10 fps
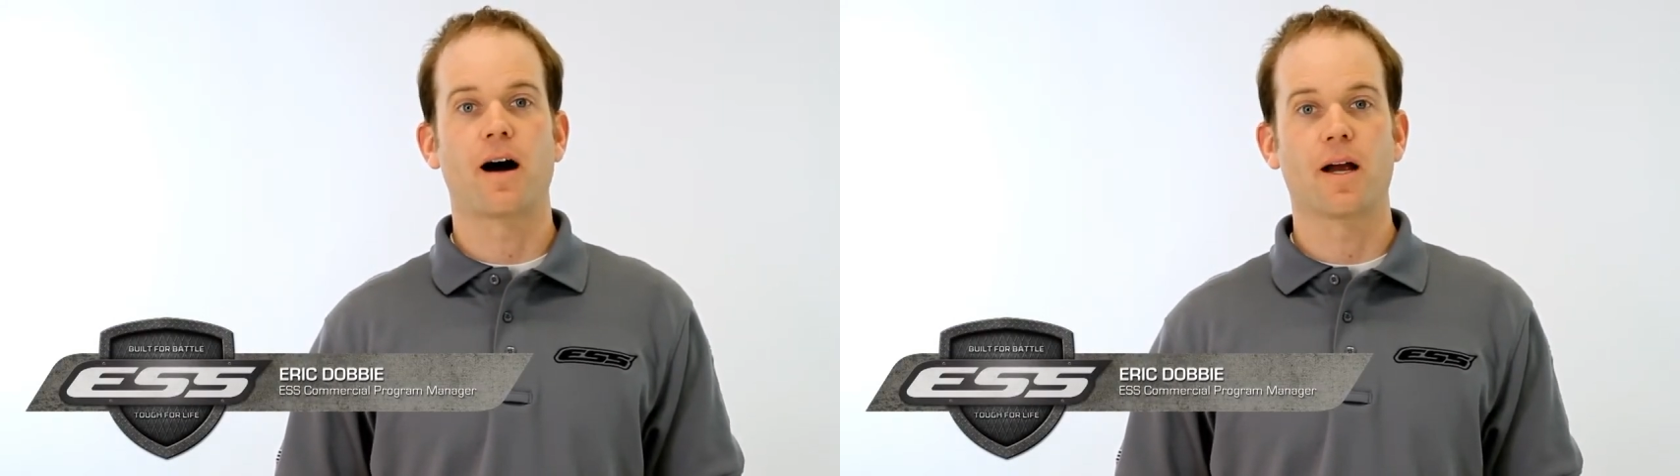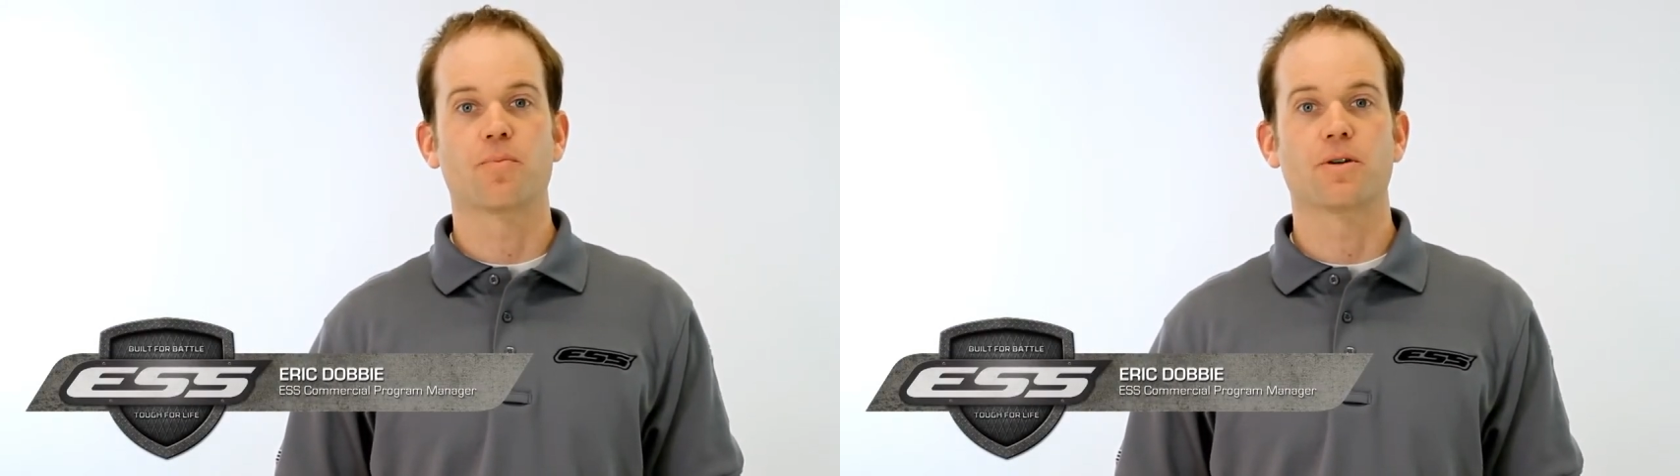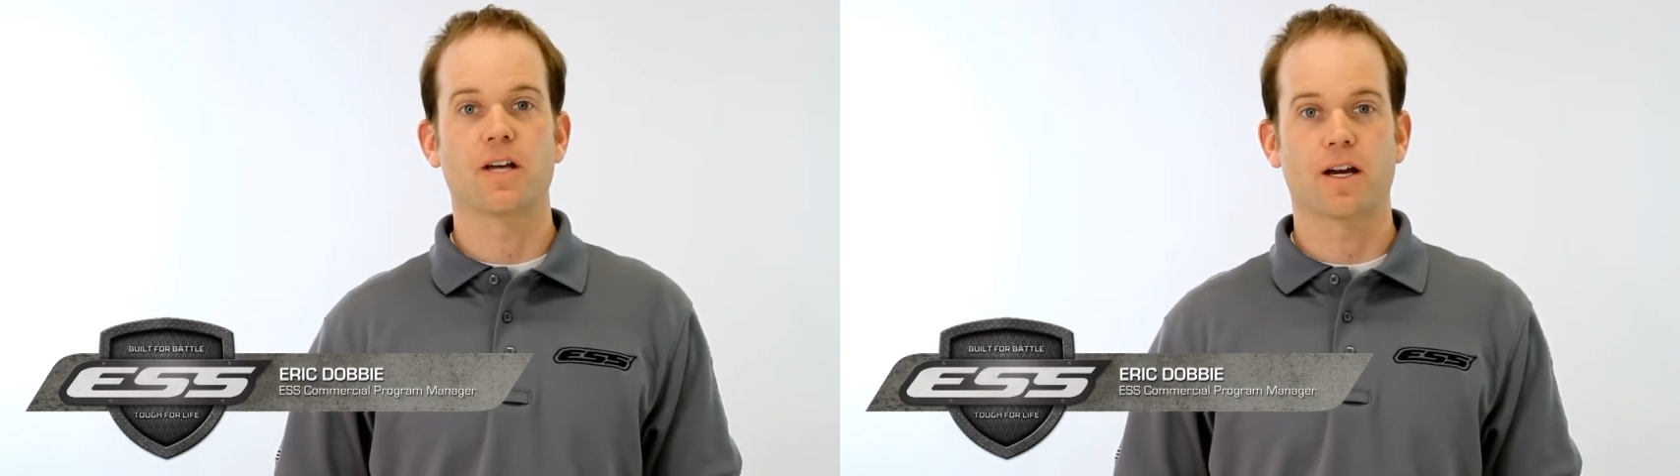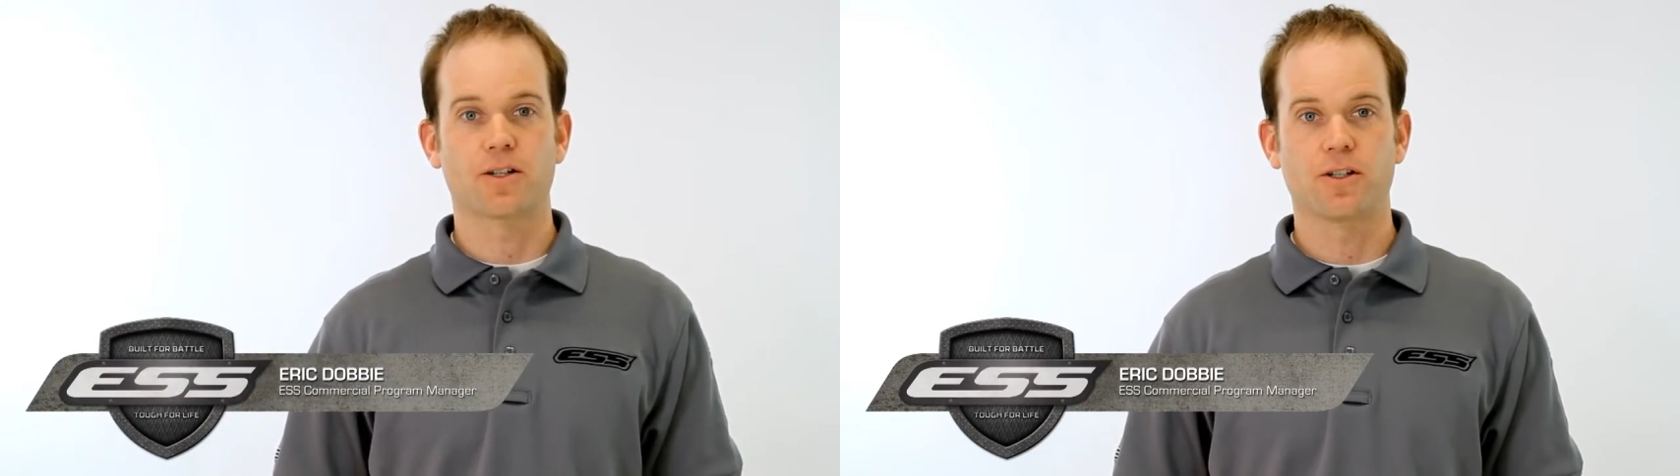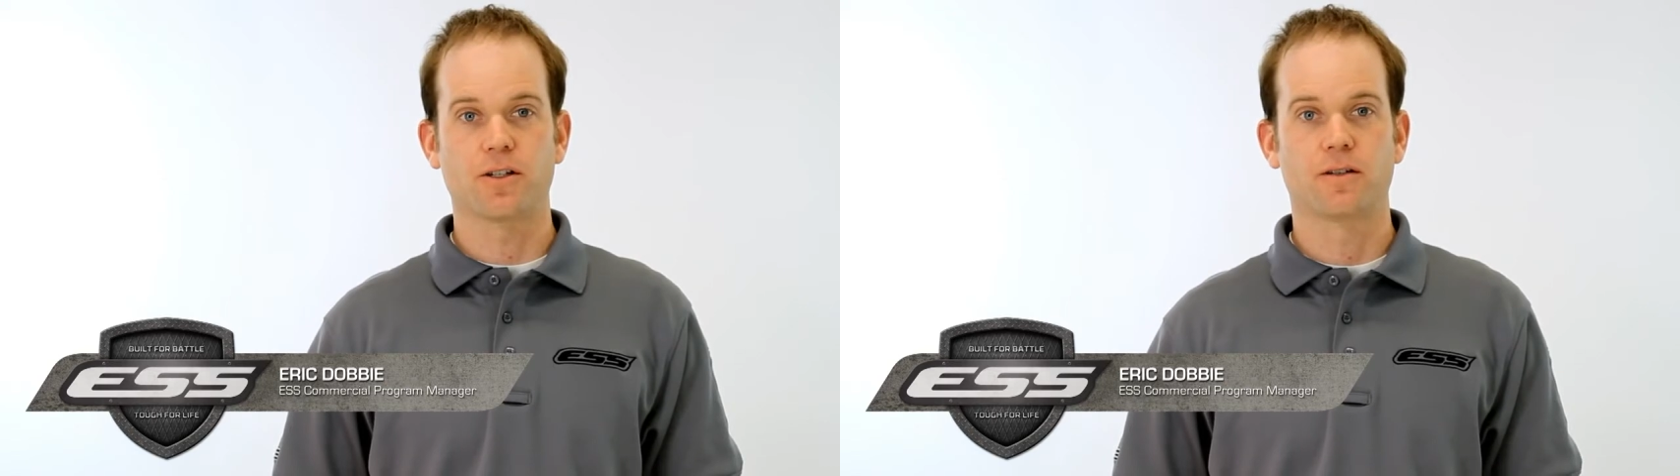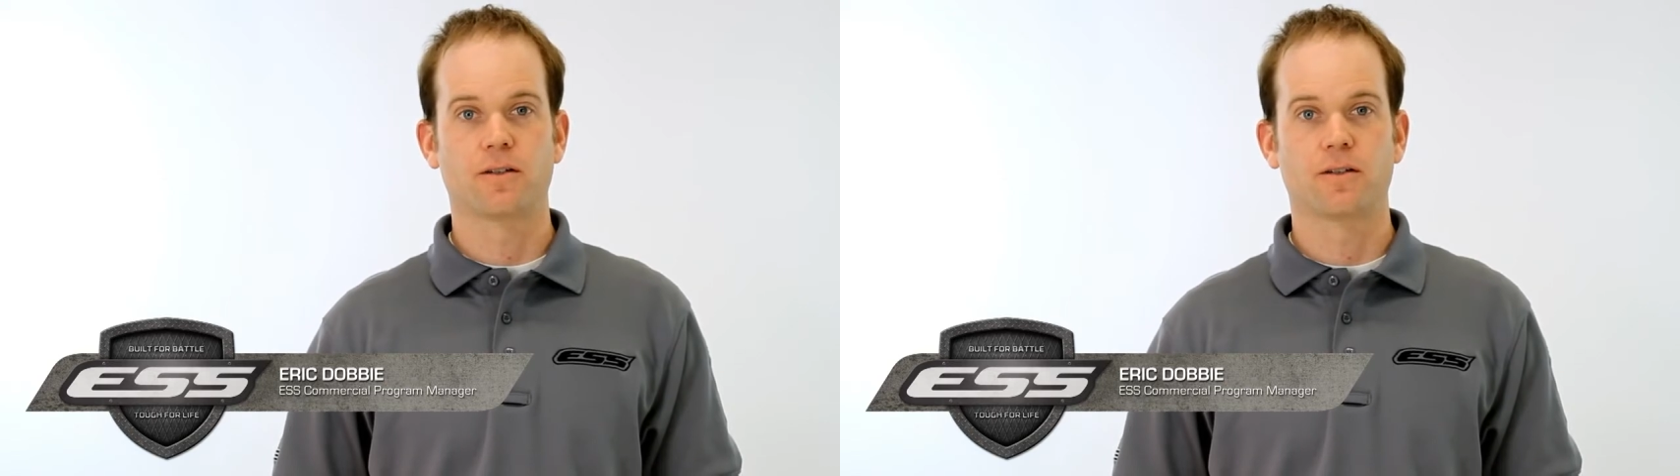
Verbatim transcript: eye protection.